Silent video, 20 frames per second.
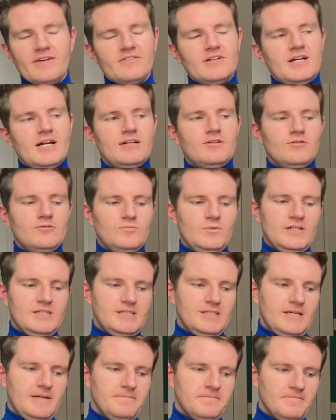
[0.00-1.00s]
Grant on
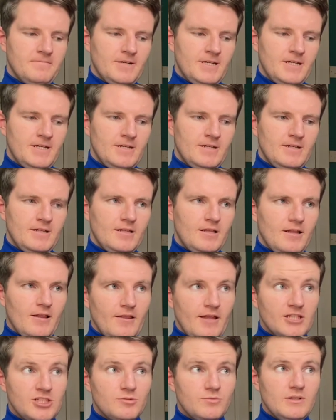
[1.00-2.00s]
Whisky.
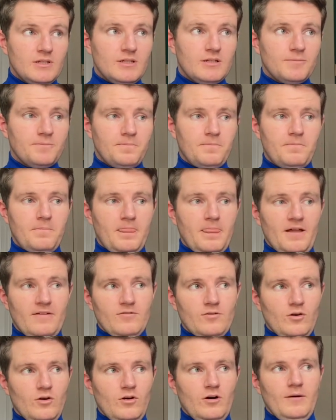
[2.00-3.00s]
This week, I've
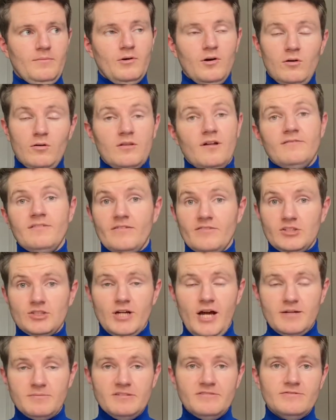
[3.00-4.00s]
got a bottle I've never
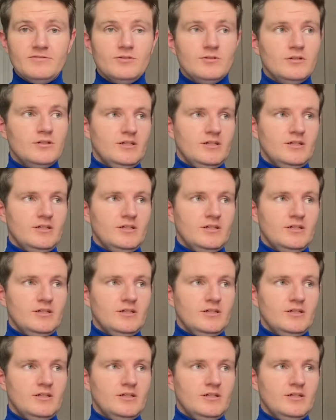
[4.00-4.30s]
tried before.